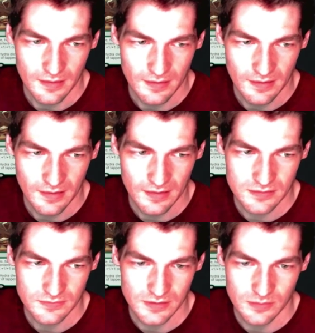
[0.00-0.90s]

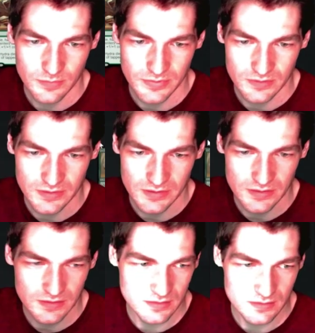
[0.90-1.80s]
activated
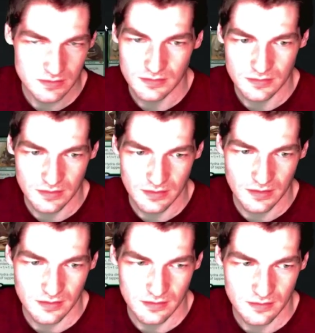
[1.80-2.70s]
ability,
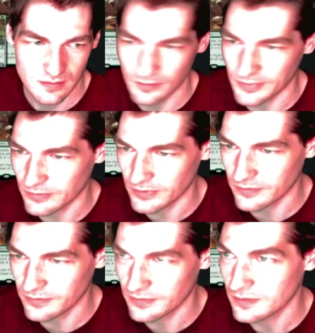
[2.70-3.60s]
that'll be rough.